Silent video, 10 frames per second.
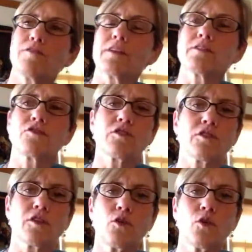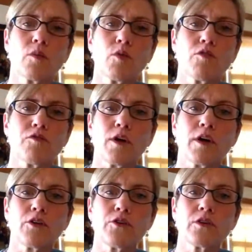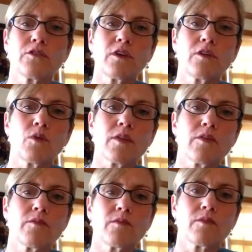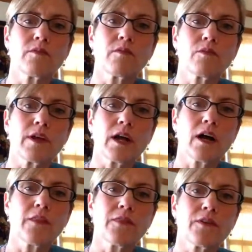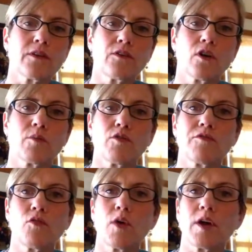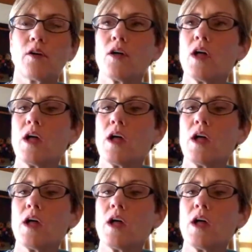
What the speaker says: It's just a normal foil. You can see where we cut the normal foil.